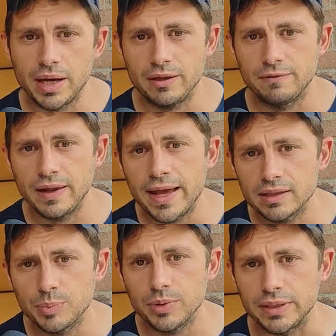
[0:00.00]
by
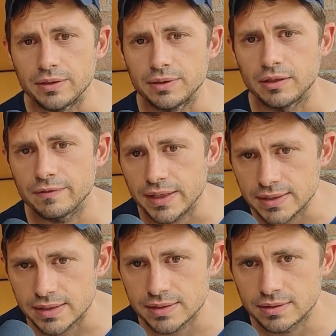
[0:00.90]
flat polygonal
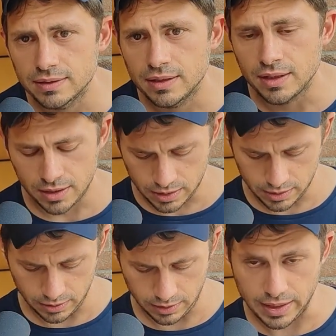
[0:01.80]
faces.
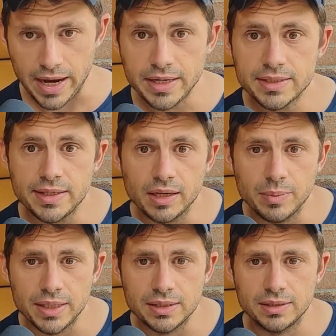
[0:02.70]
The line
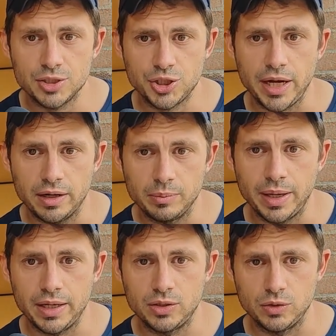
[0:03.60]
segments shared
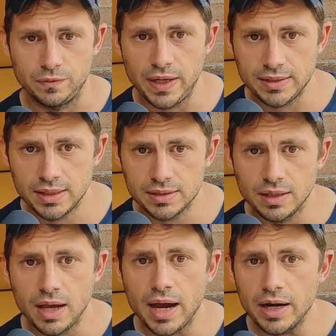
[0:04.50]
by two faces
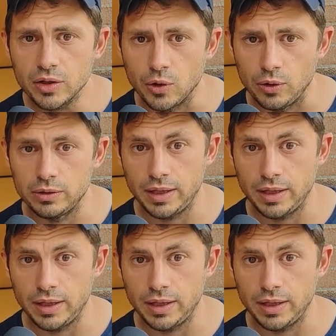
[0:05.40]
are called